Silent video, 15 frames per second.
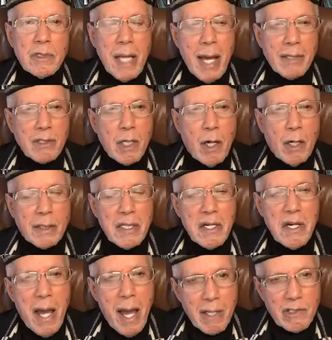not talking
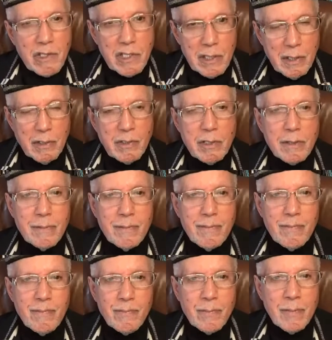nonsense.
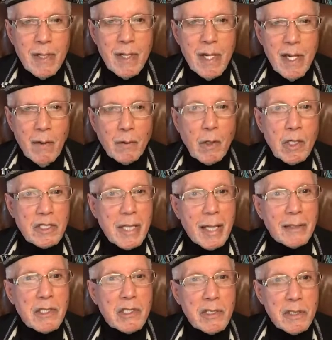Of course, I
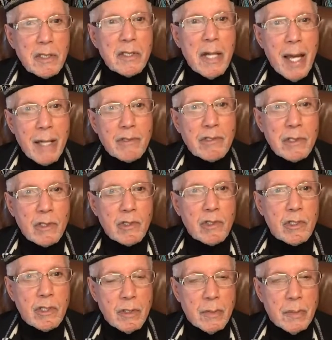listen to nonsense
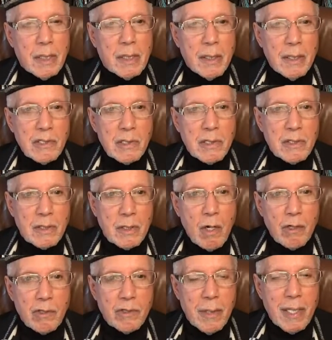too, because as
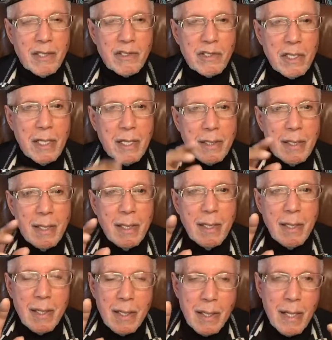Coltrane said,
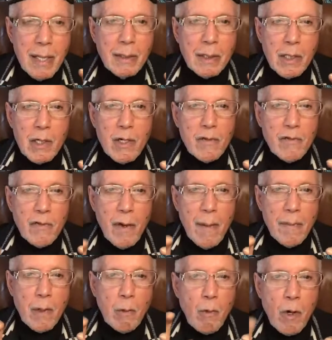he learned
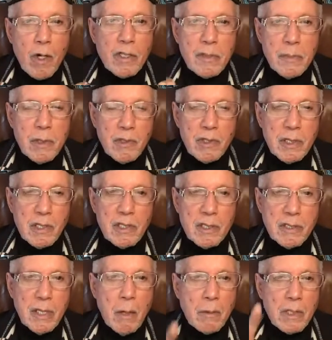from the worst
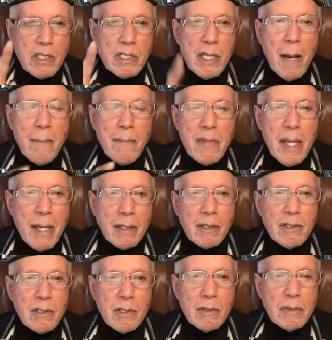musicians. There was something they
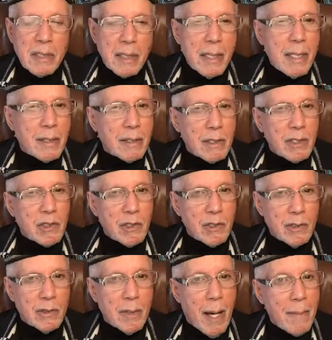could do that he couldn't
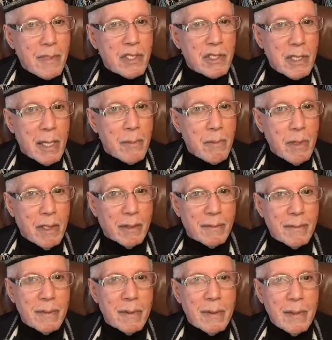do. I'm the same way.
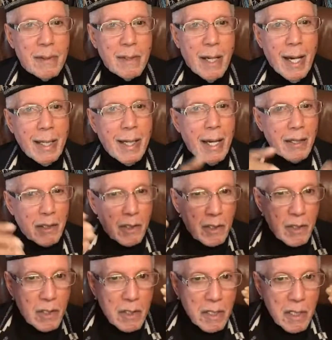I got a
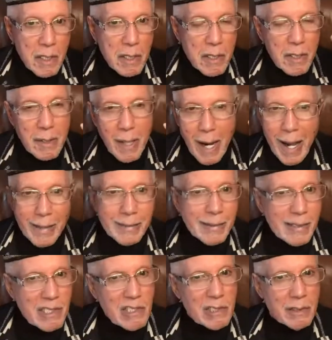good ear. I
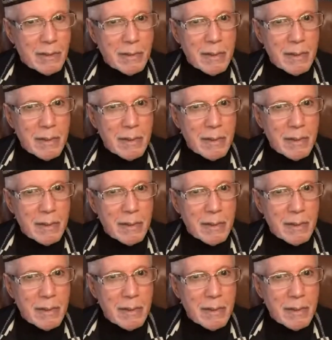listen.